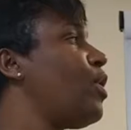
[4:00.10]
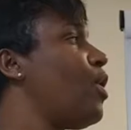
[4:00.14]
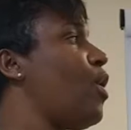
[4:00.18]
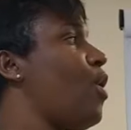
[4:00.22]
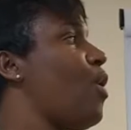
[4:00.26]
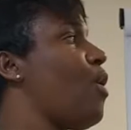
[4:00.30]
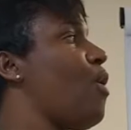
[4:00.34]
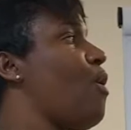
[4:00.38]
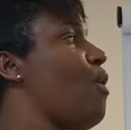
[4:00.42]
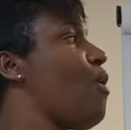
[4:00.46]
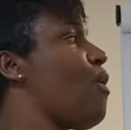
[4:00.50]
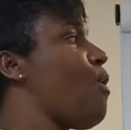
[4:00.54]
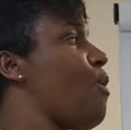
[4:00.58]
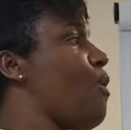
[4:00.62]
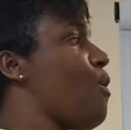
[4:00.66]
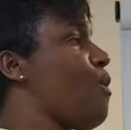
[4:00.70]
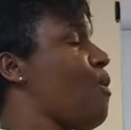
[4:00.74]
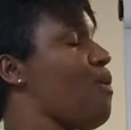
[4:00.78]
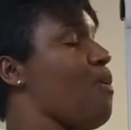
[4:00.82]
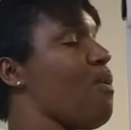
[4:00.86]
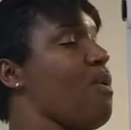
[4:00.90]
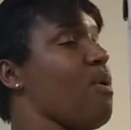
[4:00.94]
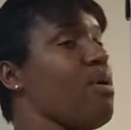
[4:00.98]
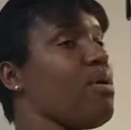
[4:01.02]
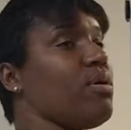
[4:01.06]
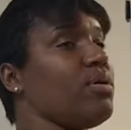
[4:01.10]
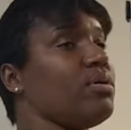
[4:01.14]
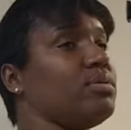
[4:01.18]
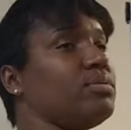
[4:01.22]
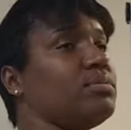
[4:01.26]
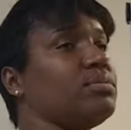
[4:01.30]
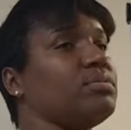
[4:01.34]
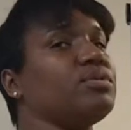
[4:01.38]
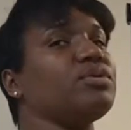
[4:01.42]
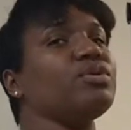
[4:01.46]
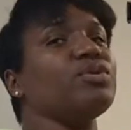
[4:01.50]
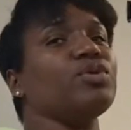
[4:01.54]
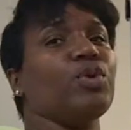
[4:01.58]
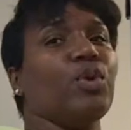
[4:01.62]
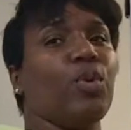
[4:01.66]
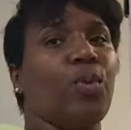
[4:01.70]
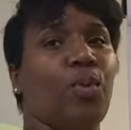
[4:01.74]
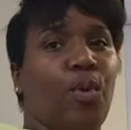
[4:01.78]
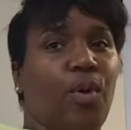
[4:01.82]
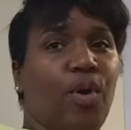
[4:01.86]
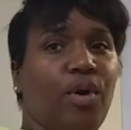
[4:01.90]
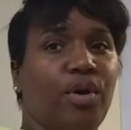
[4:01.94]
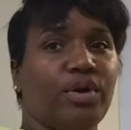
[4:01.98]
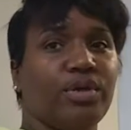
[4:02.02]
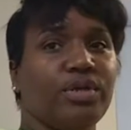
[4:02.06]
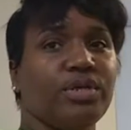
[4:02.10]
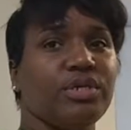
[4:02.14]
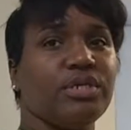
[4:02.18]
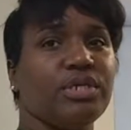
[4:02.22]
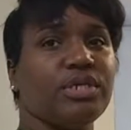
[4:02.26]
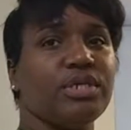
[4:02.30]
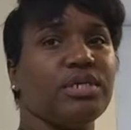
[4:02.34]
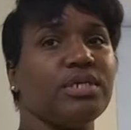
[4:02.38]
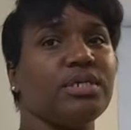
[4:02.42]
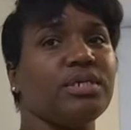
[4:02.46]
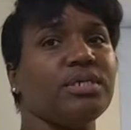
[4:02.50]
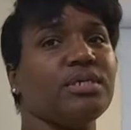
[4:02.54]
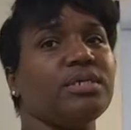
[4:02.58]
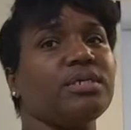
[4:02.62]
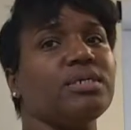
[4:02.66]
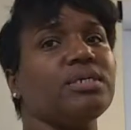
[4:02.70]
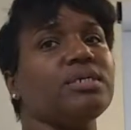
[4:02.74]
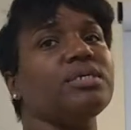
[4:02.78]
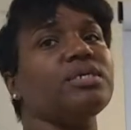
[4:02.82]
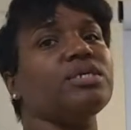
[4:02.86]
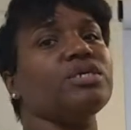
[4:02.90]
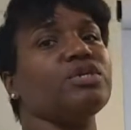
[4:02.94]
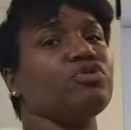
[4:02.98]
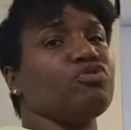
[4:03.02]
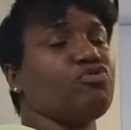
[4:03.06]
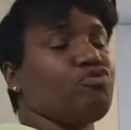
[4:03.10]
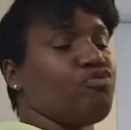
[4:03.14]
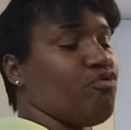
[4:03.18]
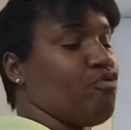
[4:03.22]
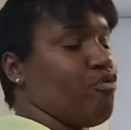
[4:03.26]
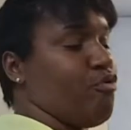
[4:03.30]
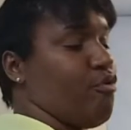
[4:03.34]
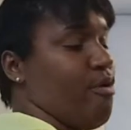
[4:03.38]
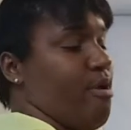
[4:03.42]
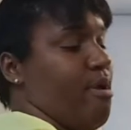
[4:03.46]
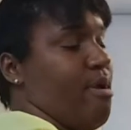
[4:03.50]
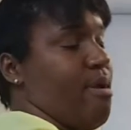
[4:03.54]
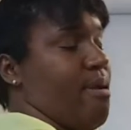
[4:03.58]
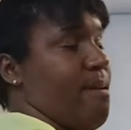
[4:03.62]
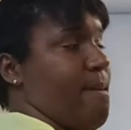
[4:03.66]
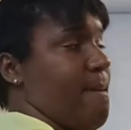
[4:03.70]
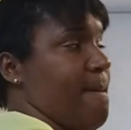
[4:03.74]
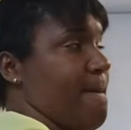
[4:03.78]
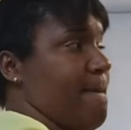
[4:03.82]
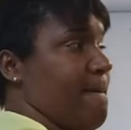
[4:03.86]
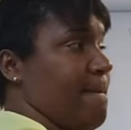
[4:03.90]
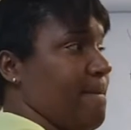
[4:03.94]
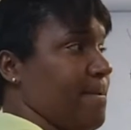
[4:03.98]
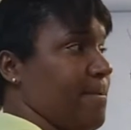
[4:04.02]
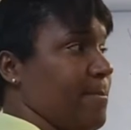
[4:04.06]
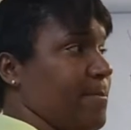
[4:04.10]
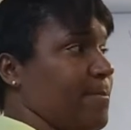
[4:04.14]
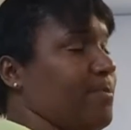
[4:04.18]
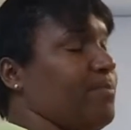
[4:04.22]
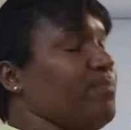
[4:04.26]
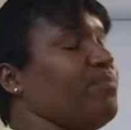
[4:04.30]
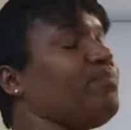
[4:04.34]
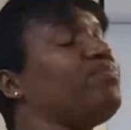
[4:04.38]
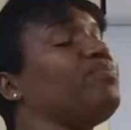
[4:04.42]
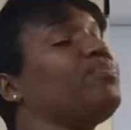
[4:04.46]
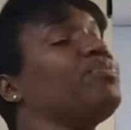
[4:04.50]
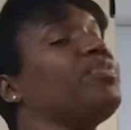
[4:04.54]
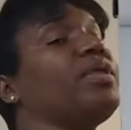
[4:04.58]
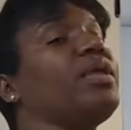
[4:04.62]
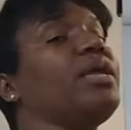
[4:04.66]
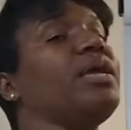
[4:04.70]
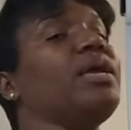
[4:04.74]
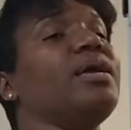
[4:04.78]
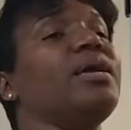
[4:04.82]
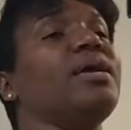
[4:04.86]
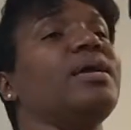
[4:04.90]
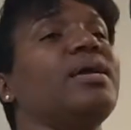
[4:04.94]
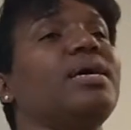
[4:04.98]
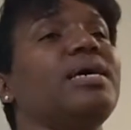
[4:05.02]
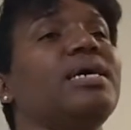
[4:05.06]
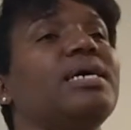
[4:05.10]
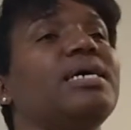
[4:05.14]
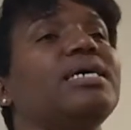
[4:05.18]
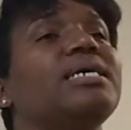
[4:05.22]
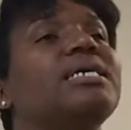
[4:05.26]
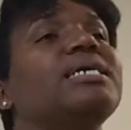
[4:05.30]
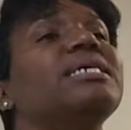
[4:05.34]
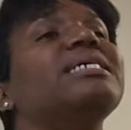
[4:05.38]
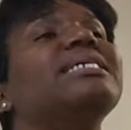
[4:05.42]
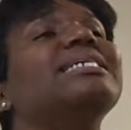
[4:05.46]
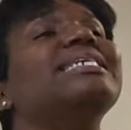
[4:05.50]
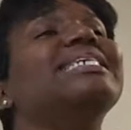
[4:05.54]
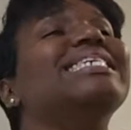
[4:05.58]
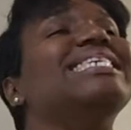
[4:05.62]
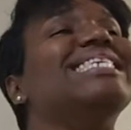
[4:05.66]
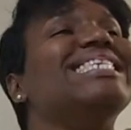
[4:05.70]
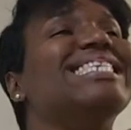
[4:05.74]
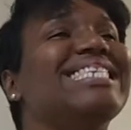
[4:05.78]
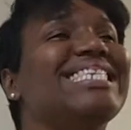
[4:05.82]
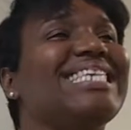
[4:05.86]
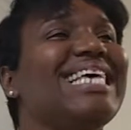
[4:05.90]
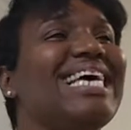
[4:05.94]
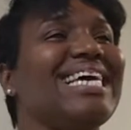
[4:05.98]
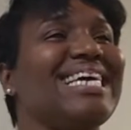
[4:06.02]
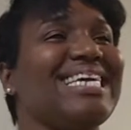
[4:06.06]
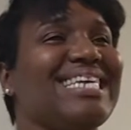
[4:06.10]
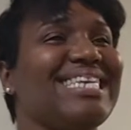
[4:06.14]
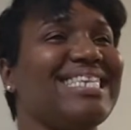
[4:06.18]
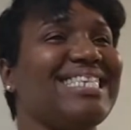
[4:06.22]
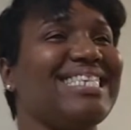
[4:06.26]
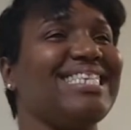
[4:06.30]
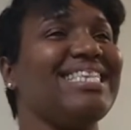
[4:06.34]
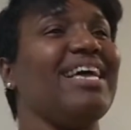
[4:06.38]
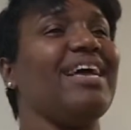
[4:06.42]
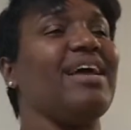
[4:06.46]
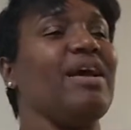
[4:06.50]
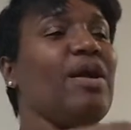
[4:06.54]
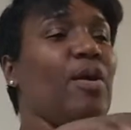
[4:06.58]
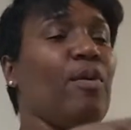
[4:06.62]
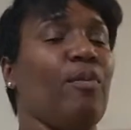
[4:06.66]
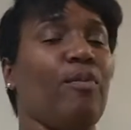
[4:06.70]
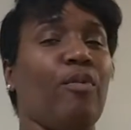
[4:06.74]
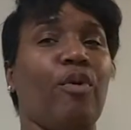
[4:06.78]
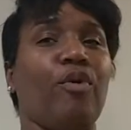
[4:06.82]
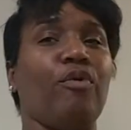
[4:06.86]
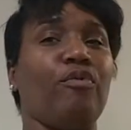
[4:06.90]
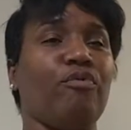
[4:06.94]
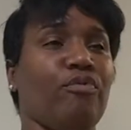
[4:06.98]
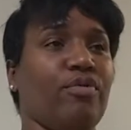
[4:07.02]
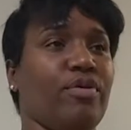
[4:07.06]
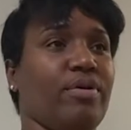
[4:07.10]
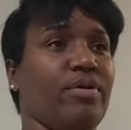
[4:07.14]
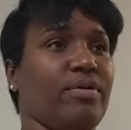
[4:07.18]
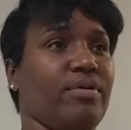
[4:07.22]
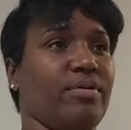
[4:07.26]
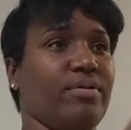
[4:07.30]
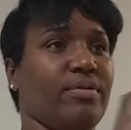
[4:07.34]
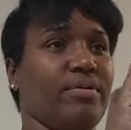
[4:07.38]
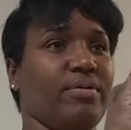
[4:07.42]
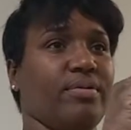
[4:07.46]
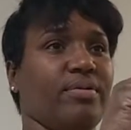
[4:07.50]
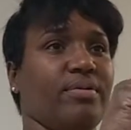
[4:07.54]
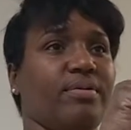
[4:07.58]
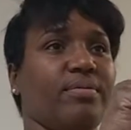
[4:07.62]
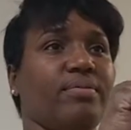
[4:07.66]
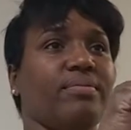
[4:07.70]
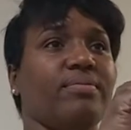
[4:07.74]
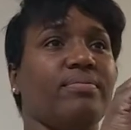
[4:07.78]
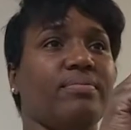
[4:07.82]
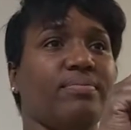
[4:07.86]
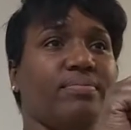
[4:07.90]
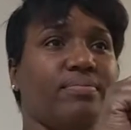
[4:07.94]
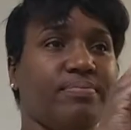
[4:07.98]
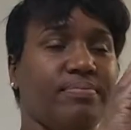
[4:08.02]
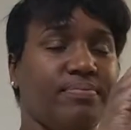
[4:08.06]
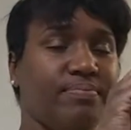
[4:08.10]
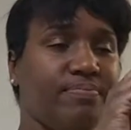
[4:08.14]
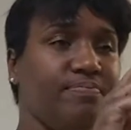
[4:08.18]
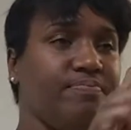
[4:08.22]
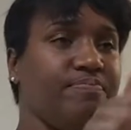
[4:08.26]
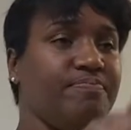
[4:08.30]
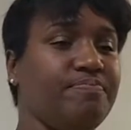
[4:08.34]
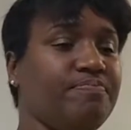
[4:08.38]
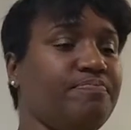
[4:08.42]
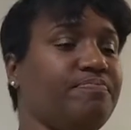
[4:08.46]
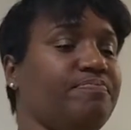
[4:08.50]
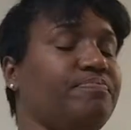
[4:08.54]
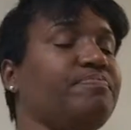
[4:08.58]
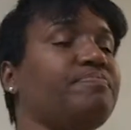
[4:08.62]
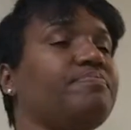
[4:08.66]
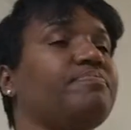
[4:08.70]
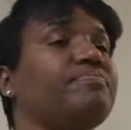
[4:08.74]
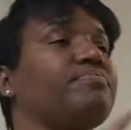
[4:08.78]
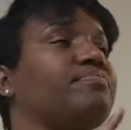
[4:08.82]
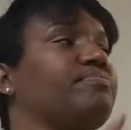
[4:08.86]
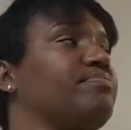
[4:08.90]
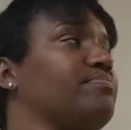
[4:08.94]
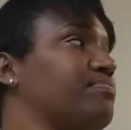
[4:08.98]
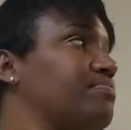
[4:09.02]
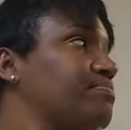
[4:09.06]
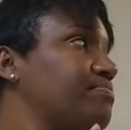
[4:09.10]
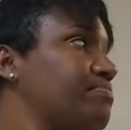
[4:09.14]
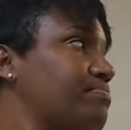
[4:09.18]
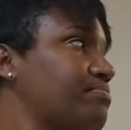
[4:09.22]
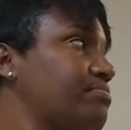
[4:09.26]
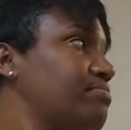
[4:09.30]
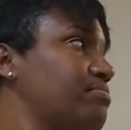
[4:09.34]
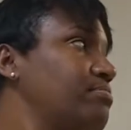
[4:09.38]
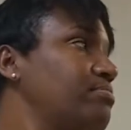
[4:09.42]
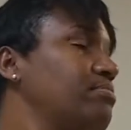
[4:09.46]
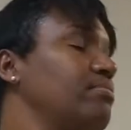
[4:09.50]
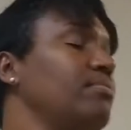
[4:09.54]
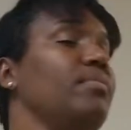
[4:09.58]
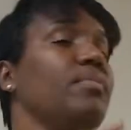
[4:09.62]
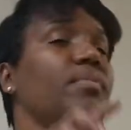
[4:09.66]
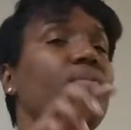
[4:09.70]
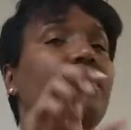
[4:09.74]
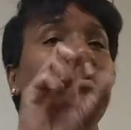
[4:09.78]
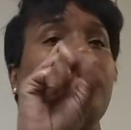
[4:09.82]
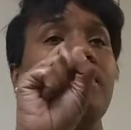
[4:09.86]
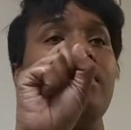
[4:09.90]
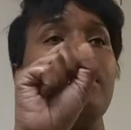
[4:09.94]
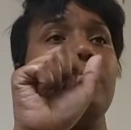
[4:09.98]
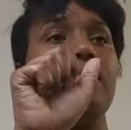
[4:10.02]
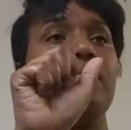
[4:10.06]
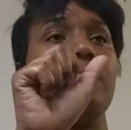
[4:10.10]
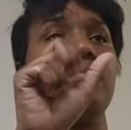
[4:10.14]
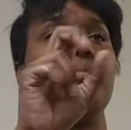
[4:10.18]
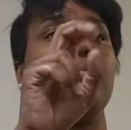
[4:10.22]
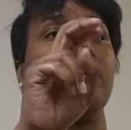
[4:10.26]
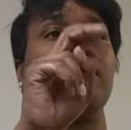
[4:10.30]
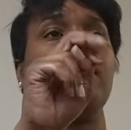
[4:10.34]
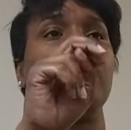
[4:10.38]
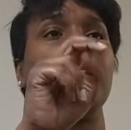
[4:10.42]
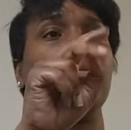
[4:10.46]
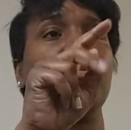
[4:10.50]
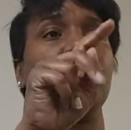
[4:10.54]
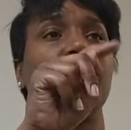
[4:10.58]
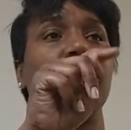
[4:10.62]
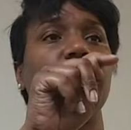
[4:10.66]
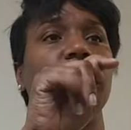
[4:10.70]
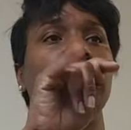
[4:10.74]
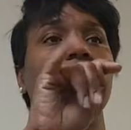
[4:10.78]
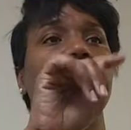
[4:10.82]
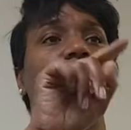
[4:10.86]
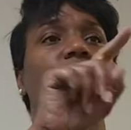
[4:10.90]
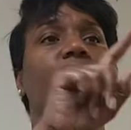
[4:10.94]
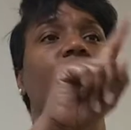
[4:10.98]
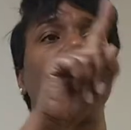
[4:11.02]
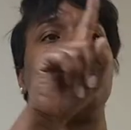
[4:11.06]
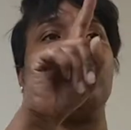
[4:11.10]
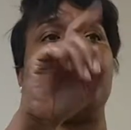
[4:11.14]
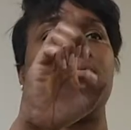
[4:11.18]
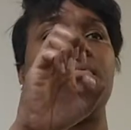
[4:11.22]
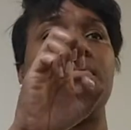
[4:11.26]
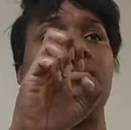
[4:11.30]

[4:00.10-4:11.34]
the first sink, you're going to wash. Third step, rinse. In which sink? Second sink. Fourth sink is sanitize. In the third sink. And then air dry.